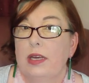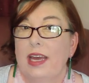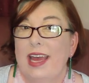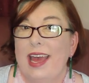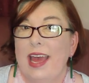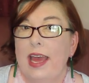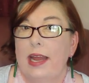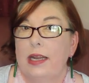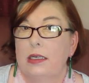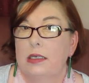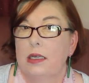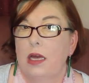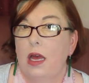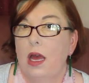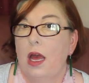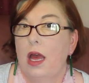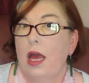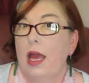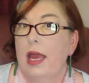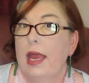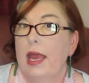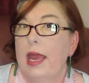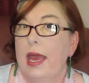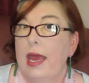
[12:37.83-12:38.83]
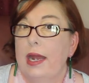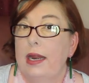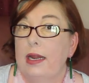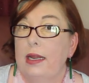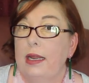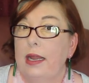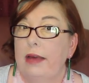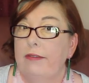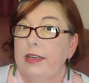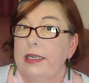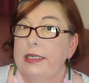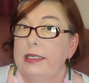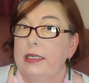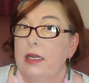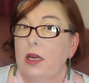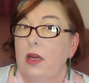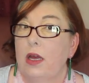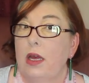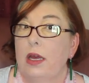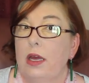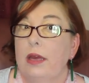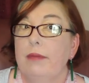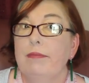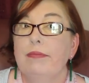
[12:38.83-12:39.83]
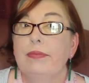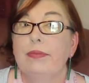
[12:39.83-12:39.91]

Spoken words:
and I had a lovely time